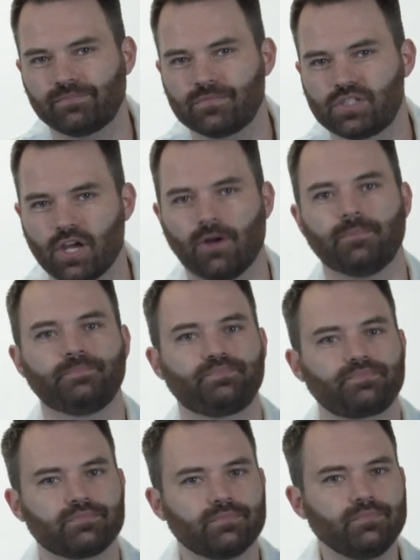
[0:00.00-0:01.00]
So,
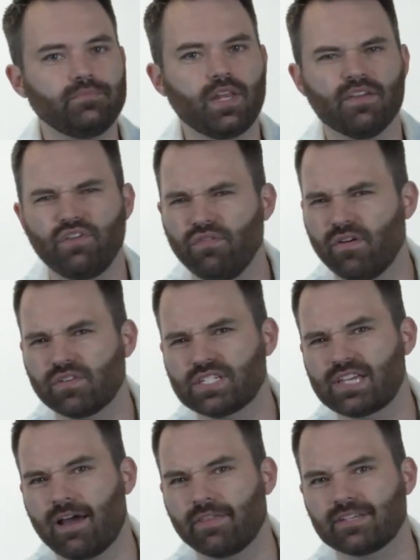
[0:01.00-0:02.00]
if you've ever
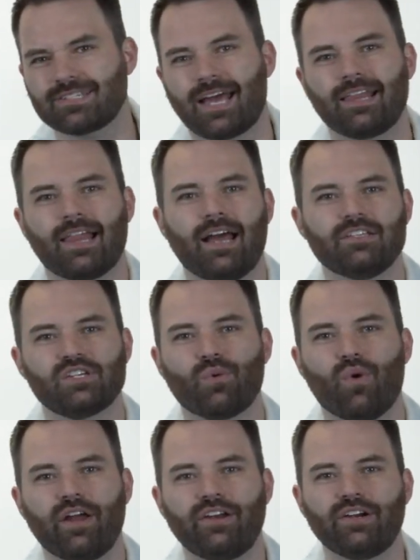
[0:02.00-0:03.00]
sat on the sidelines and
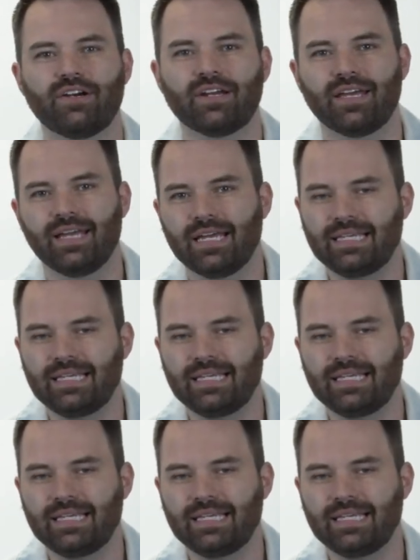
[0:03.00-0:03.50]
wondered,